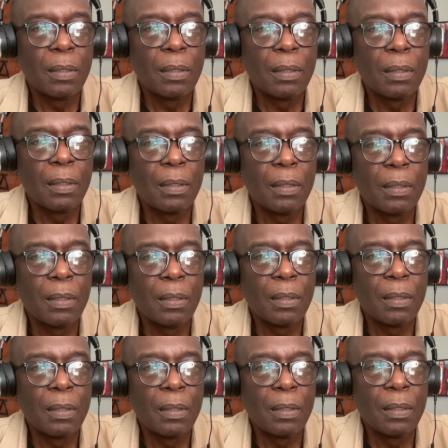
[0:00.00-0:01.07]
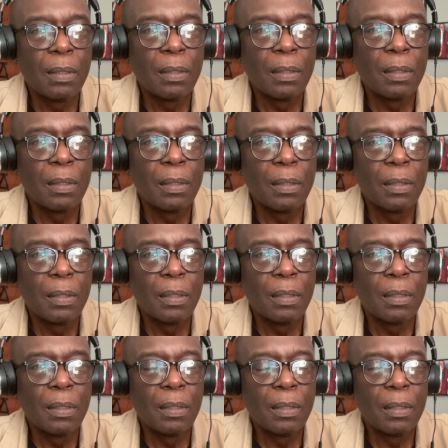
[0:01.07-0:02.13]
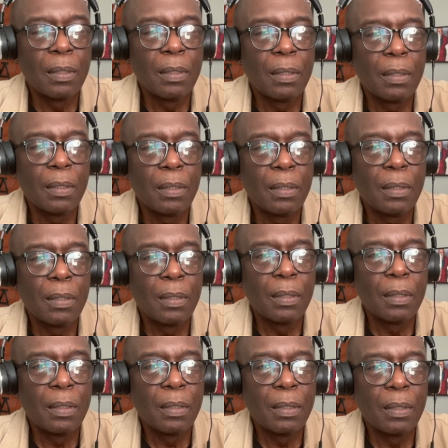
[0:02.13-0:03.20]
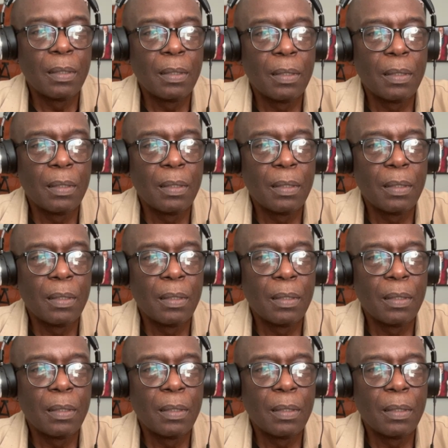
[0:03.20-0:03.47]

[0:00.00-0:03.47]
The person shown says nothing.